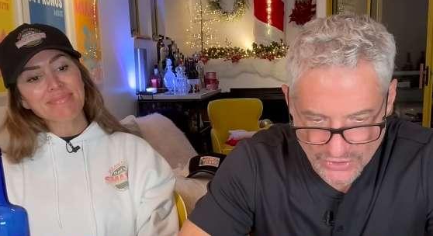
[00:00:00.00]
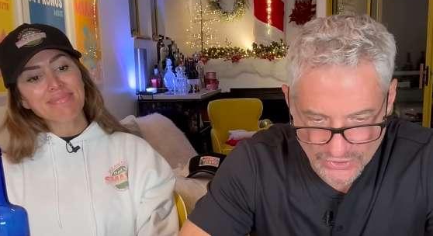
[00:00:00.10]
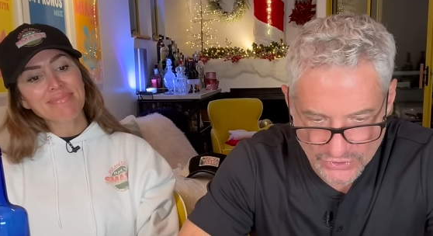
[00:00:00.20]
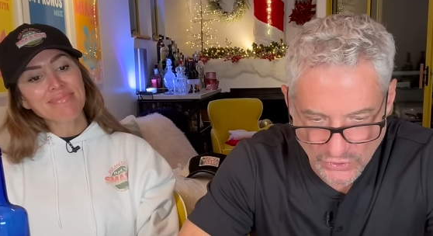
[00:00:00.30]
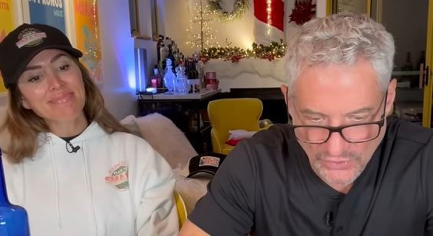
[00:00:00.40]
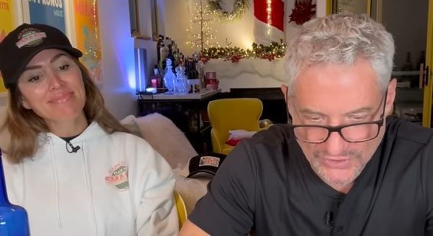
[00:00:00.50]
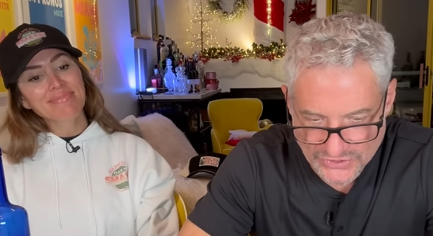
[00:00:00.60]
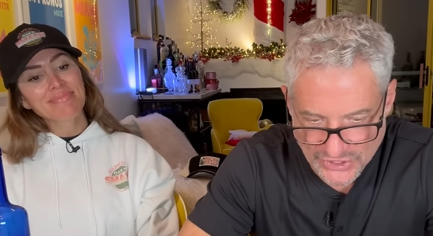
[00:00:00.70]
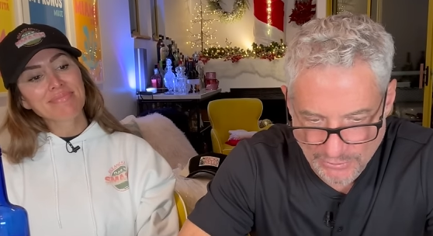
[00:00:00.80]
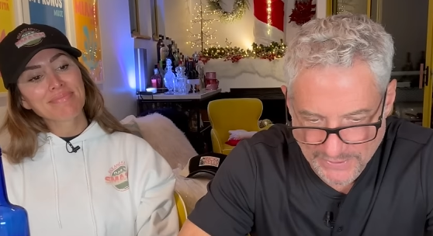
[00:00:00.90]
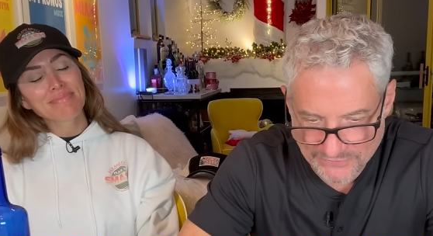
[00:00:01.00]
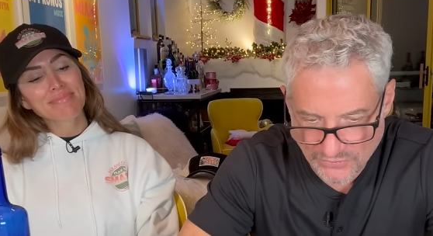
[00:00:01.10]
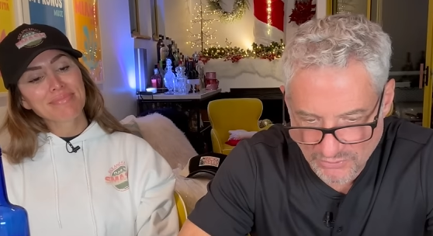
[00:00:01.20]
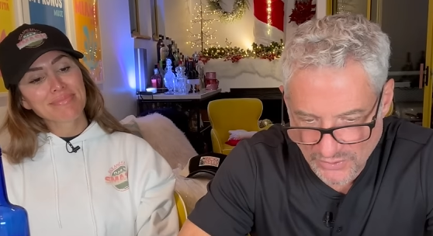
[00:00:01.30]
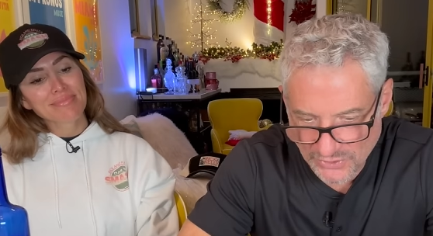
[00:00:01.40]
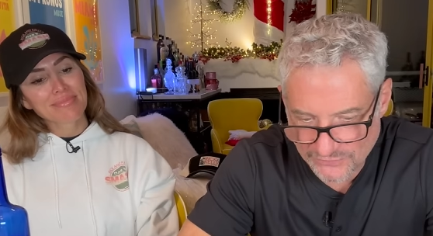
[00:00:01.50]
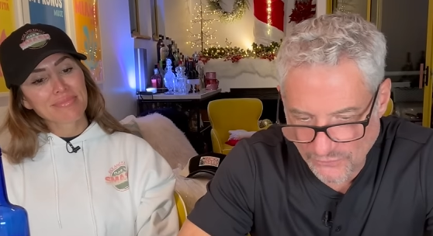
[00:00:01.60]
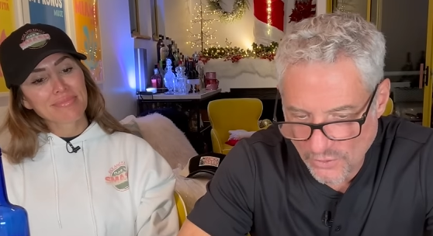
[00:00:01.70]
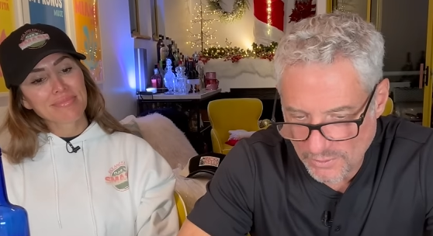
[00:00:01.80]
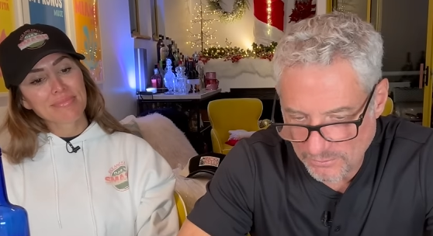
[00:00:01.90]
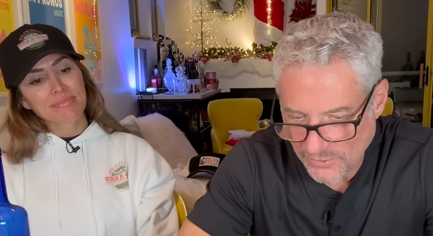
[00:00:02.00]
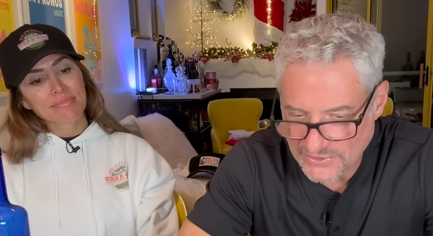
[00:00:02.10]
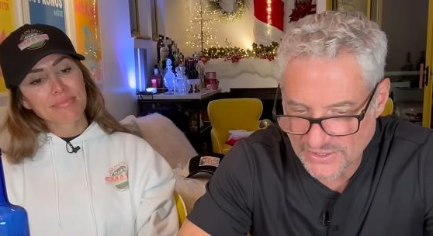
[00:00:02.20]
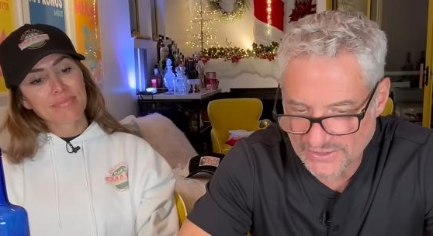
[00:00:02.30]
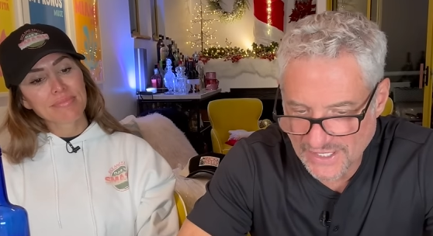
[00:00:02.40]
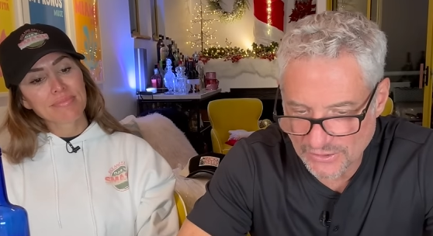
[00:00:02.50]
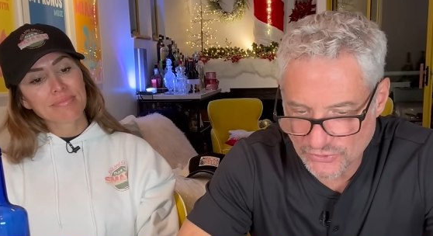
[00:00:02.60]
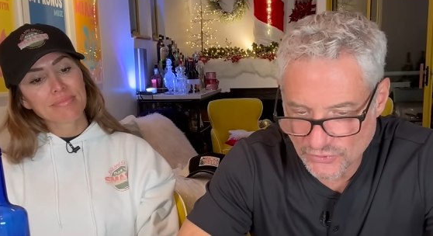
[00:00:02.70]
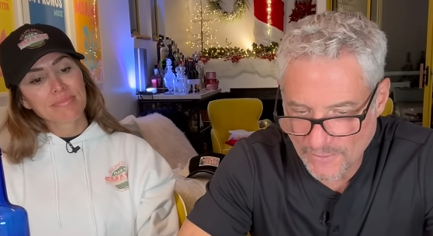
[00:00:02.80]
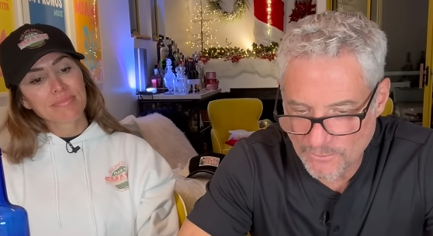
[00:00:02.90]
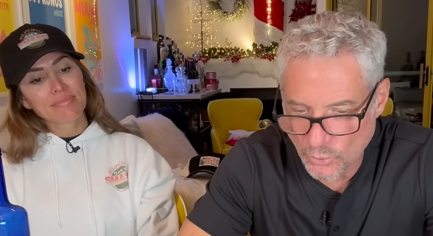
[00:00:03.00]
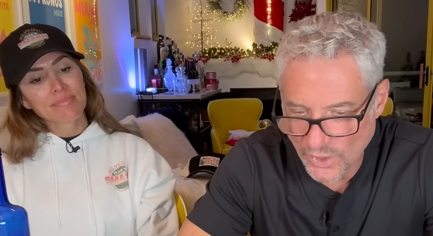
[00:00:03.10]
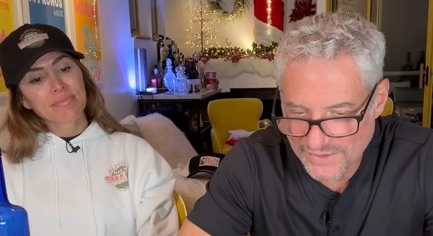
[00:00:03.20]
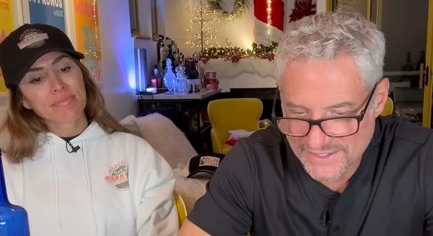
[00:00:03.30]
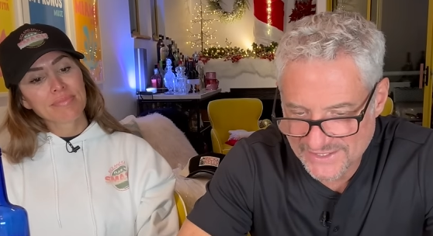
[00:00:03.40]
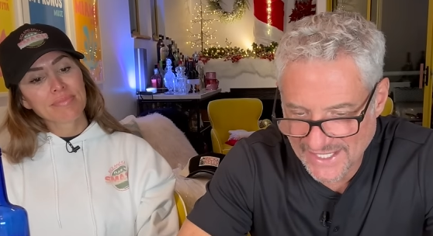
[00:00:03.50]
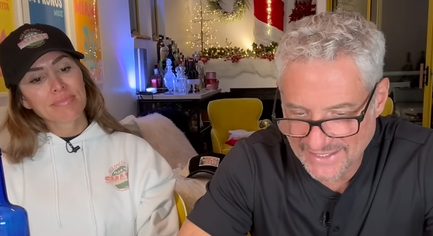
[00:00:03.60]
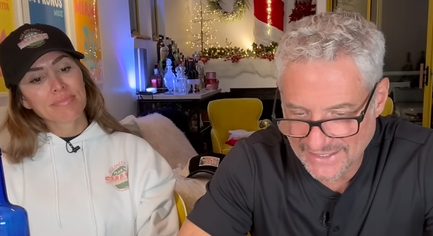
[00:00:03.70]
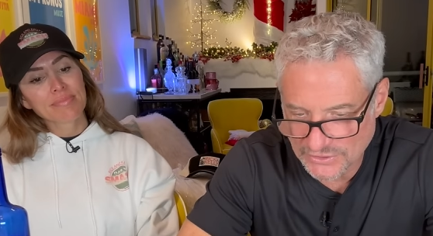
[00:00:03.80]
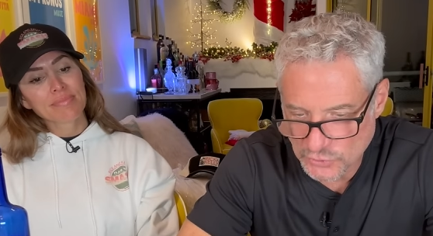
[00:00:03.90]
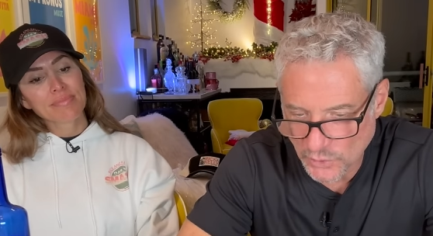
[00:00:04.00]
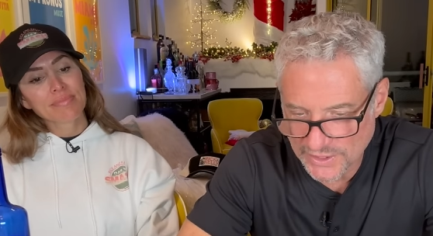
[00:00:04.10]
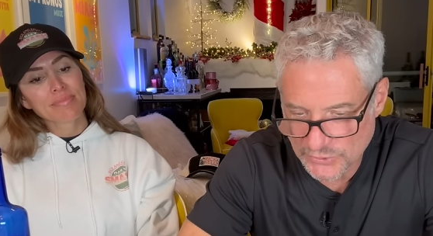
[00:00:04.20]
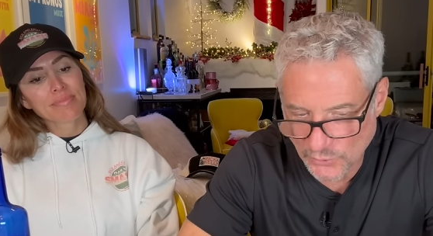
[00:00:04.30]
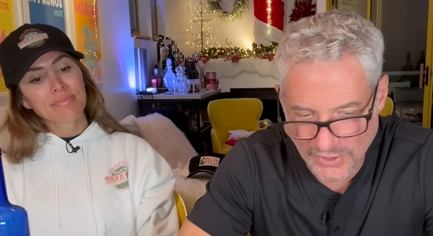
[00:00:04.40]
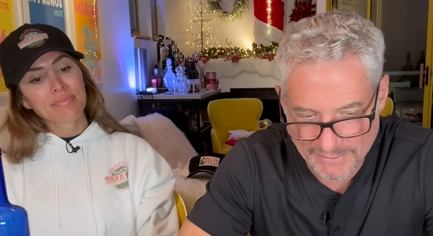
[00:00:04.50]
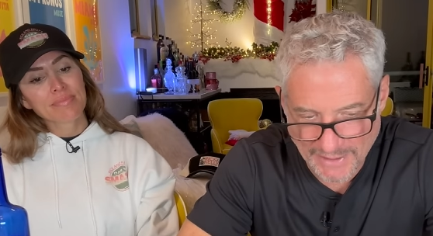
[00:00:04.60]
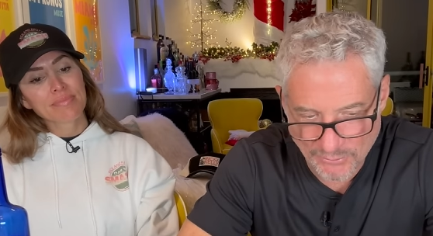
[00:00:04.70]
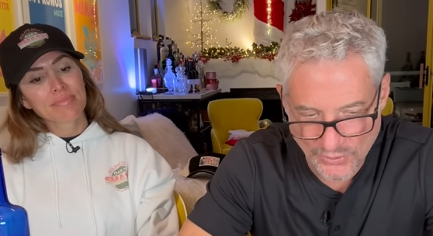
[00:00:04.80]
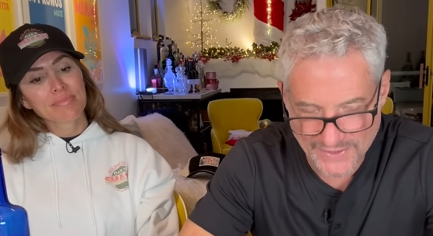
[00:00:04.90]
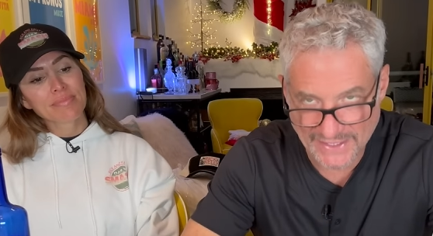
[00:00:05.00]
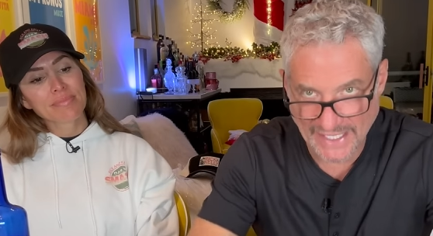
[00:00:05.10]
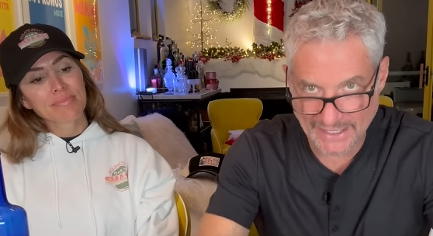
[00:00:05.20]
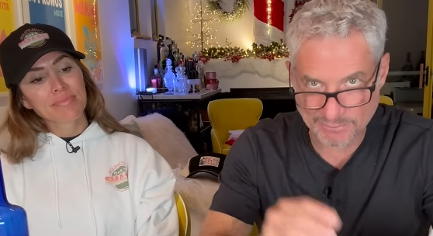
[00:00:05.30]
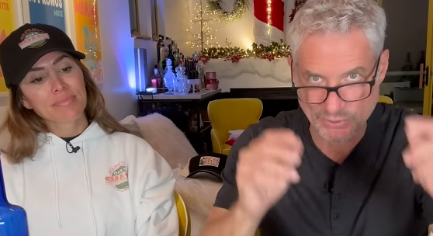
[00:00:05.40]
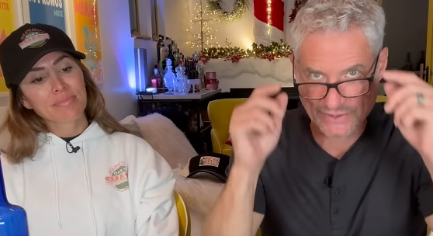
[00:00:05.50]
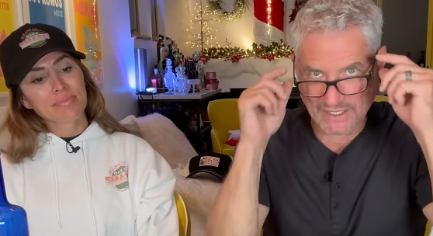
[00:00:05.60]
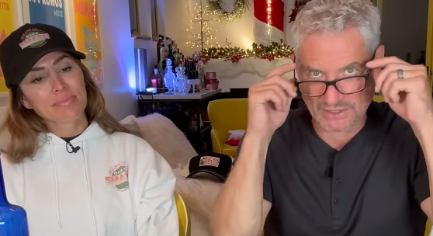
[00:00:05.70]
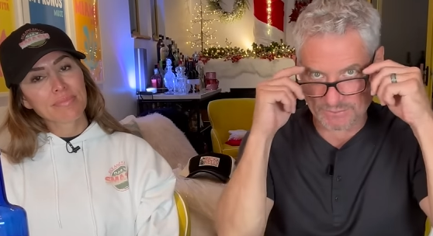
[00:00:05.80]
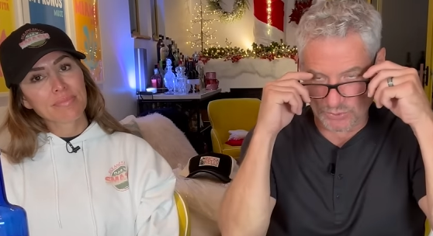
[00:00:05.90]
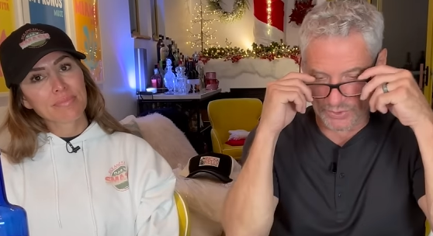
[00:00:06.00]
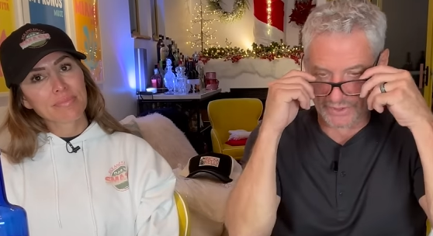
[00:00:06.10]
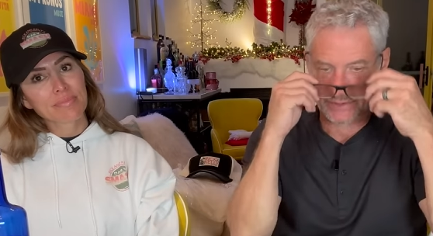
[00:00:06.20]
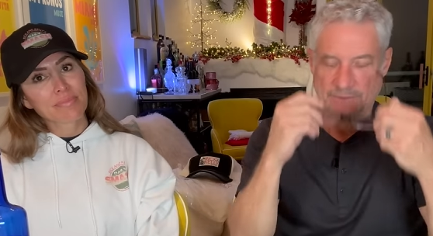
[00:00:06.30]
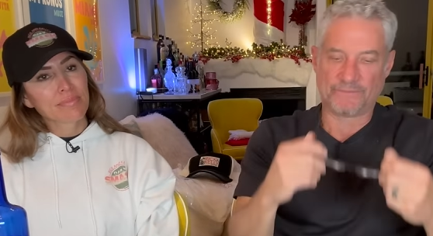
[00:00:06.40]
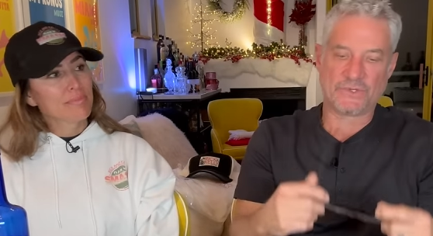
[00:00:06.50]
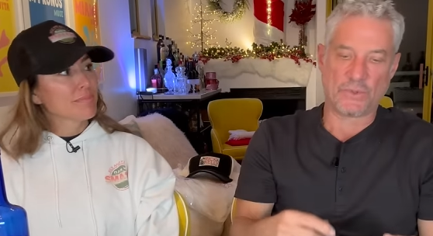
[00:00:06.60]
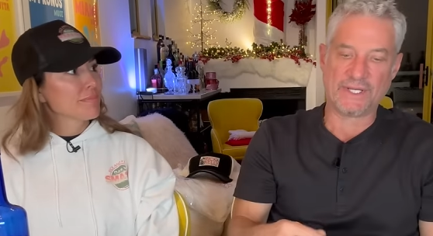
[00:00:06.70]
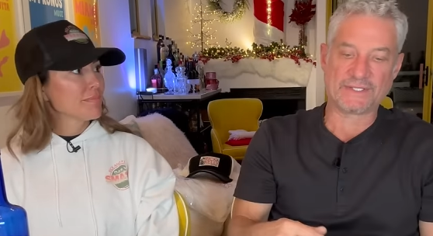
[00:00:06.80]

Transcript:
Speaker 1: The current GOP frontrunner, former President Donald Trump, won the state in 2020 by more than eight percentage points. So he